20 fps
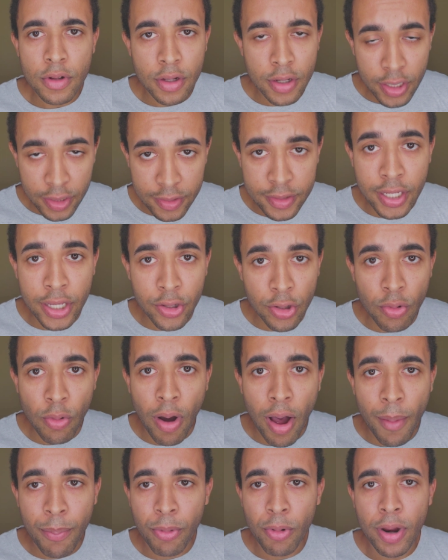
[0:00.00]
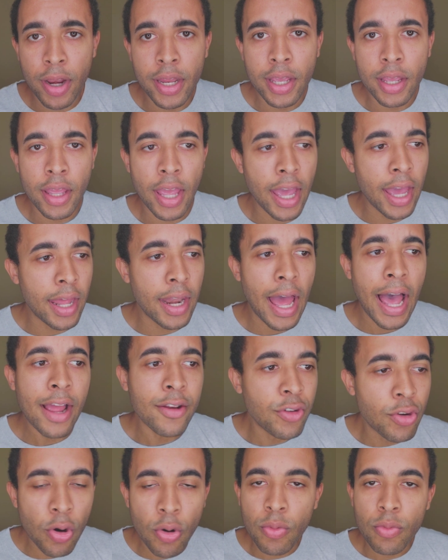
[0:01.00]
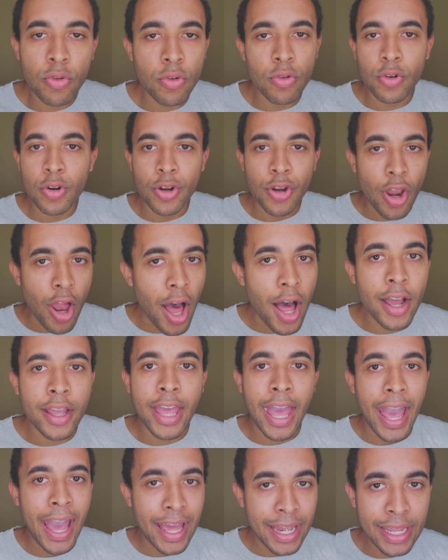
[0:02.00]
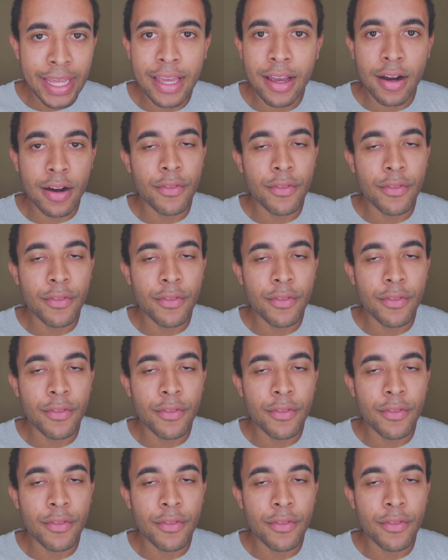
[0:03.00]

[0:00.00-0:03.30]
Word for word: continue operating. And I don't knock any